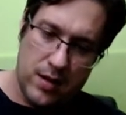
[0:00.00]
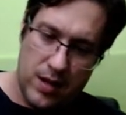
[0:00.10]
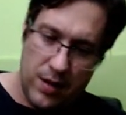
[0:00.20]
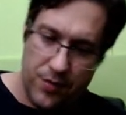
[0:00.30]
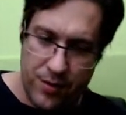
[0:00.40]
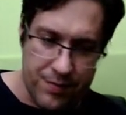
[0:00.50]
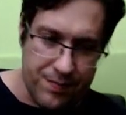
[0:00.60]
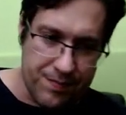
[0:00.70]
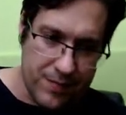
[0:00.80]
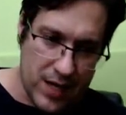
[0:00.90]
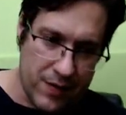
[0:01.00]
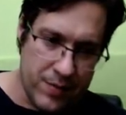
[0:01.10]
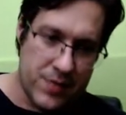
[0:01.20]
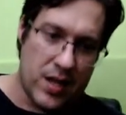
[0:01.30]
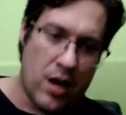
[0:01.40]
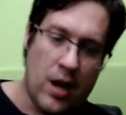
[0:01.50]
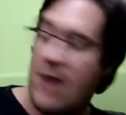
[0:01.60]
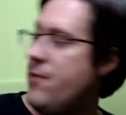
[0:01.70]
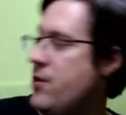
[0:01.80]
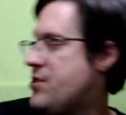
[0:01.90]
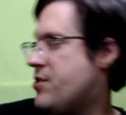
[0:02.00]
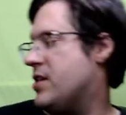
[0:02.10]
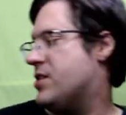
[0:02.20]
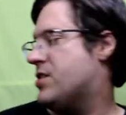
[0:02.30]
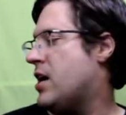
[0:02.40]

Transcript: Sort of cover most things. Adversaries.